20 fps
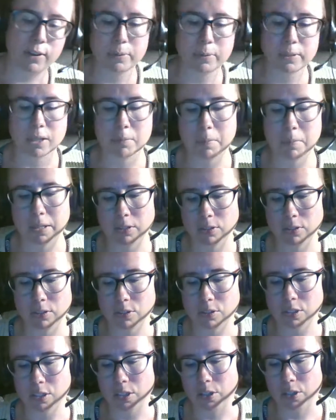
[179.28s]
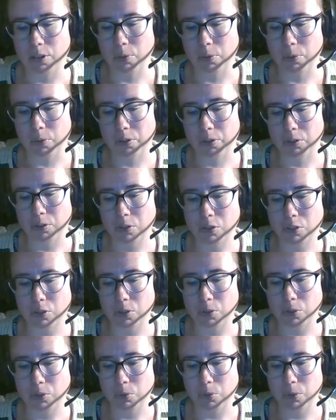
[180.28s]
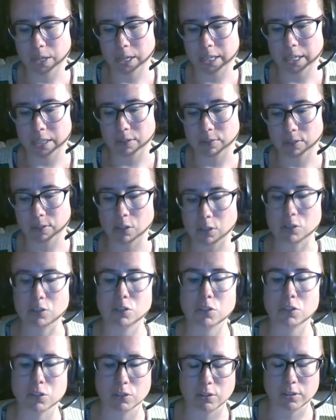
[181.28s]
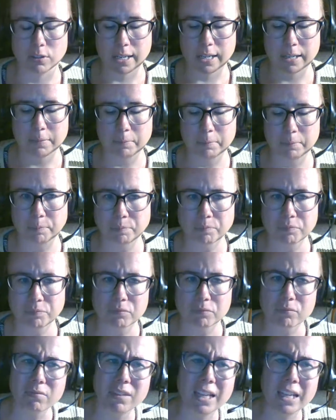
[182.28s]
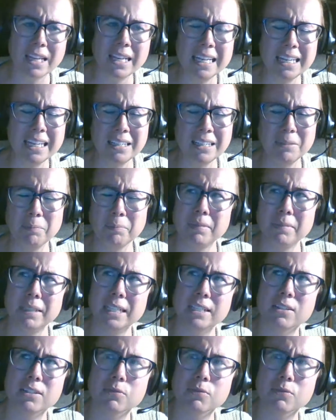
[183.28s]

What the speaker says: with our mothers in order to kind of assert that. It's